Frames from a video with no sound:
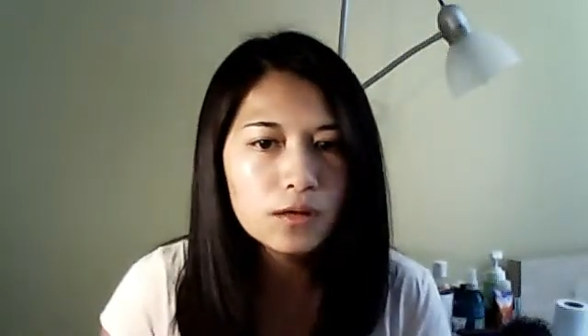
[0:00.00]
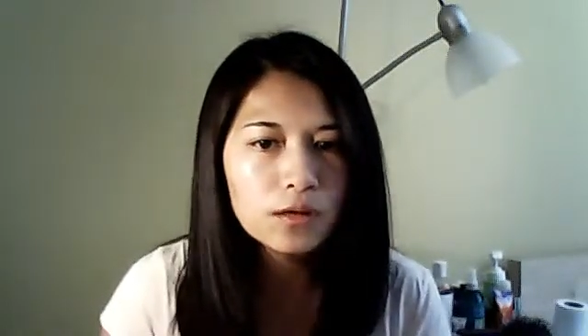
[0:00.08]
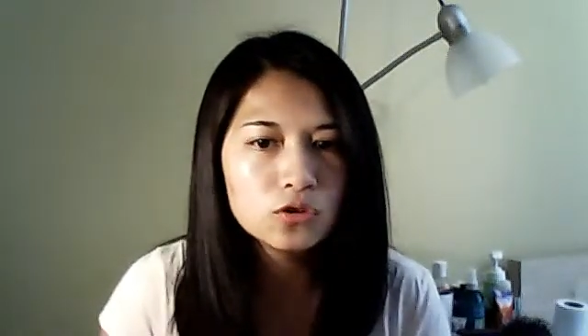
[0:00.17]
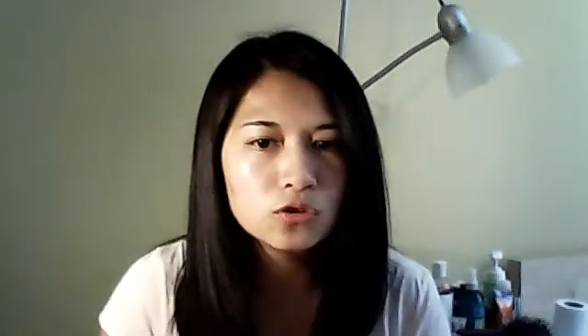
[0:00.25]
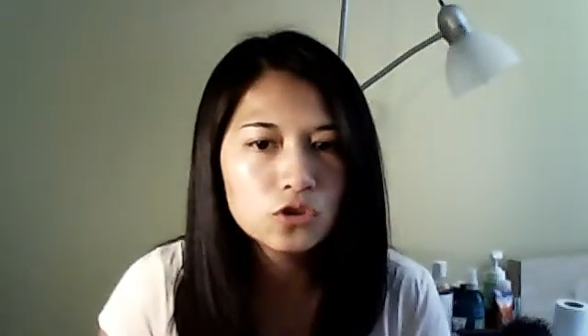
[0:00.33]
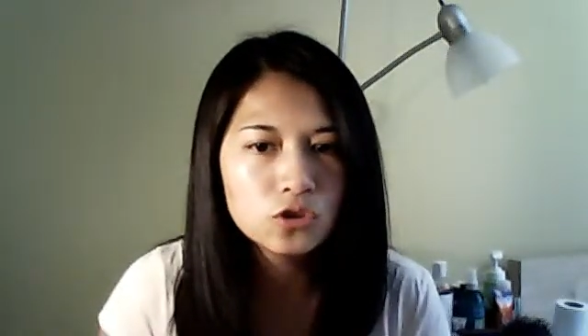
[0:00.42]
to
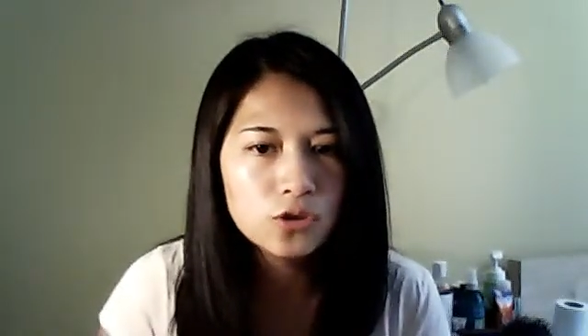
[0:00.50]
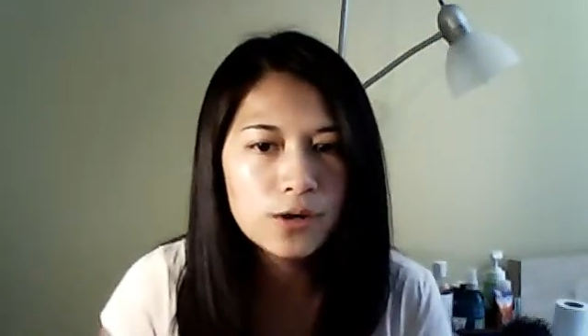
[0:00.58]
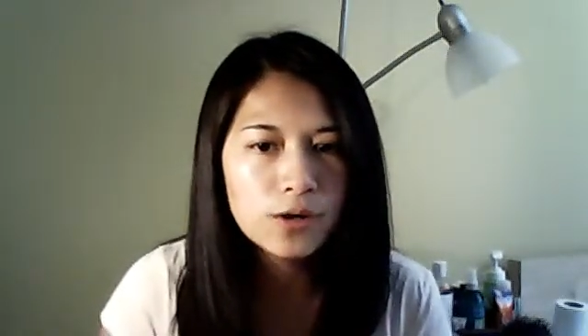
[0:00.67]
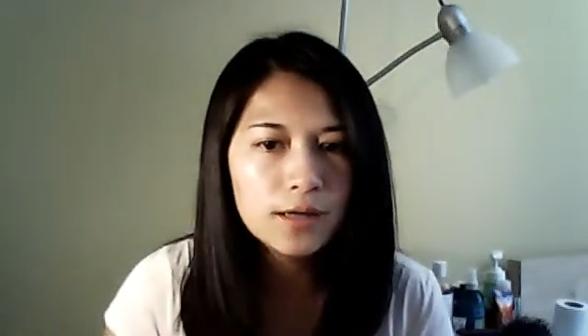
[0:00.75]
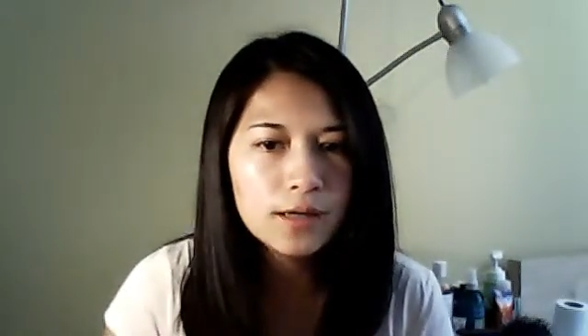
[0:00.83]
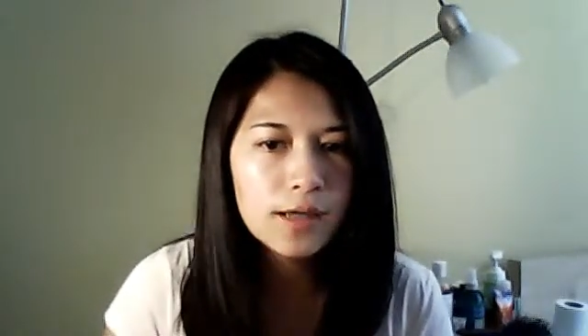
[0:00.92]

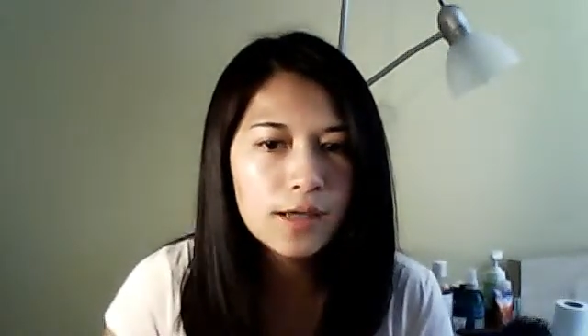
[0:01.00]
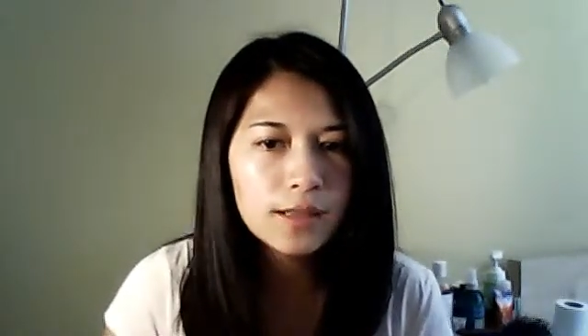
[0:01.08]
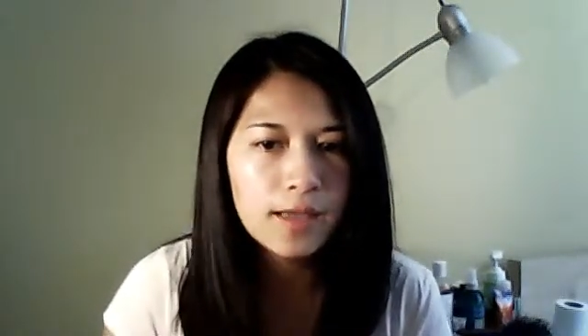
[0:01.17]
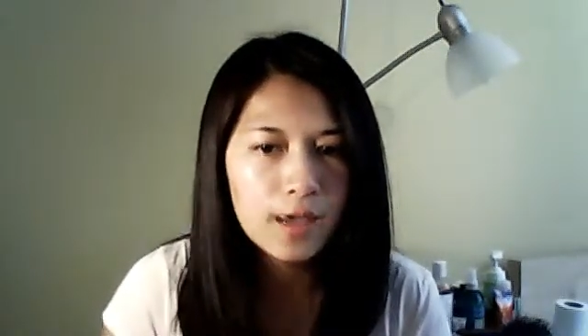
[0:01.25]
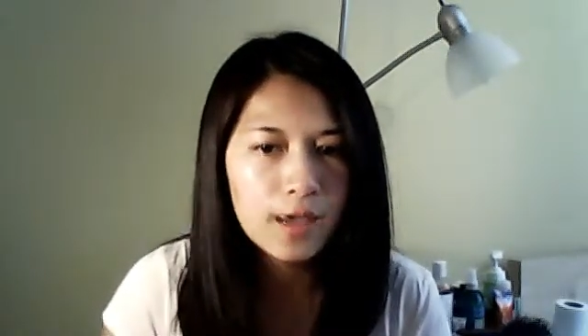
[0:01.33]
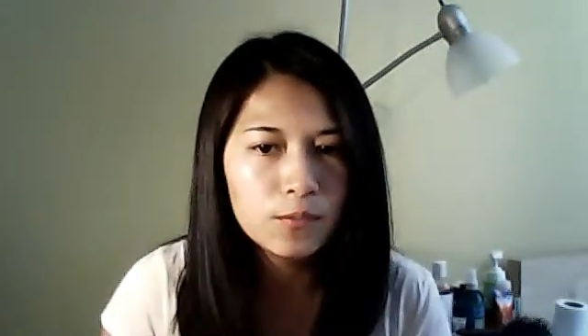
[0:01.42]
share and
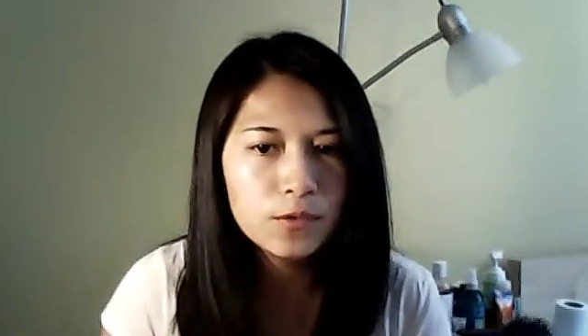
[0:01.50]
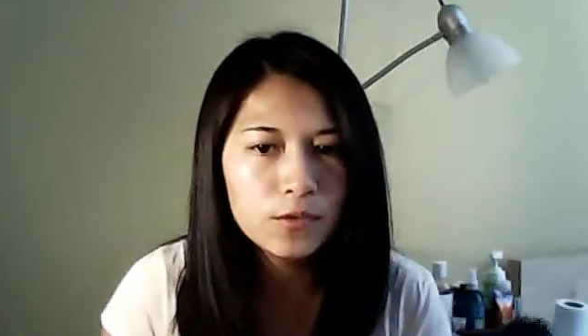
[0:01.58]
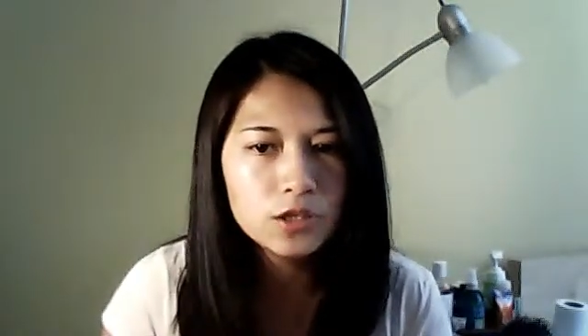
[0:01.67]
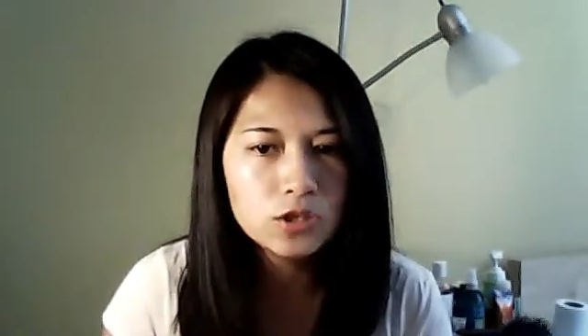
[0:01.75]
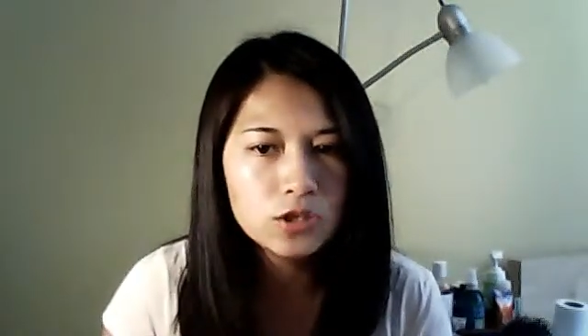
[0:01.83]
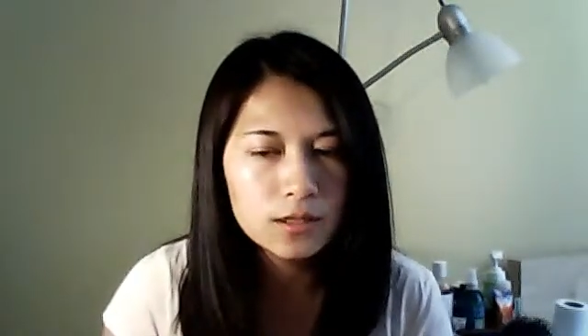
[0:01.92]
help with each
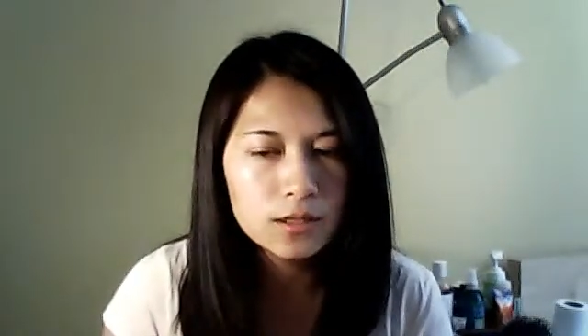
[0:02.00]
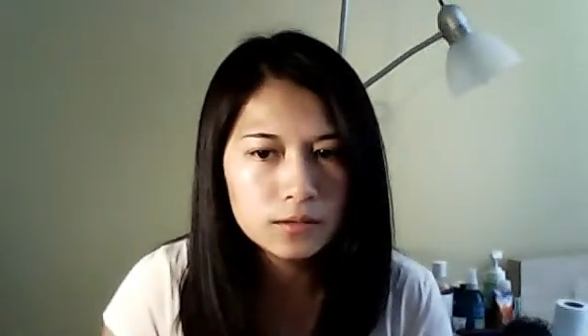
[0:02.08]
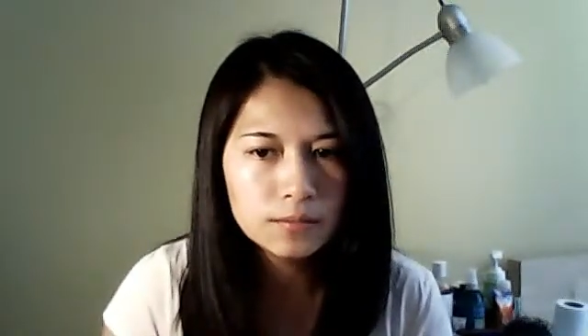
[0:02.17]
other.